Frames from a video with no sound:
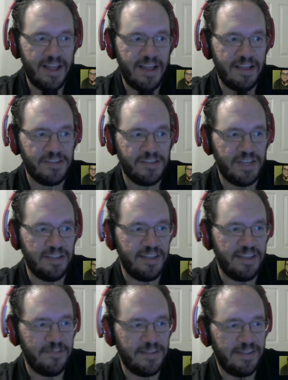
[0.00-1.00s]
She
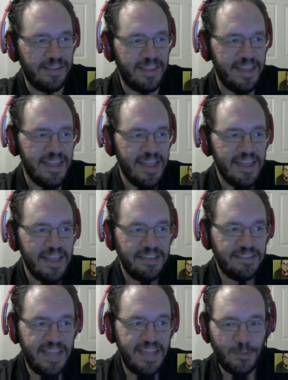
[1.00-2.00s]
definitely
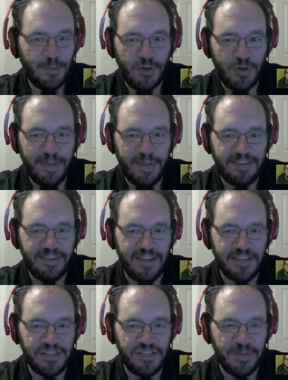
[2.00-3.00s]
team sherbet,
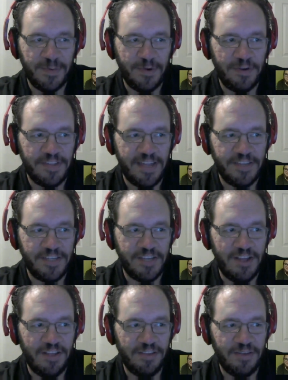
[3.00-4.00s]
not sherbet, and she
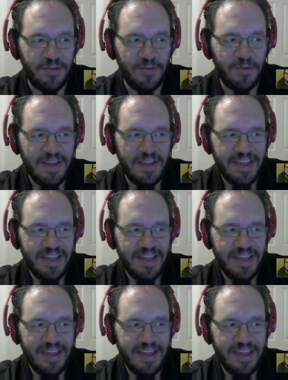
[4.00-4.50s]
also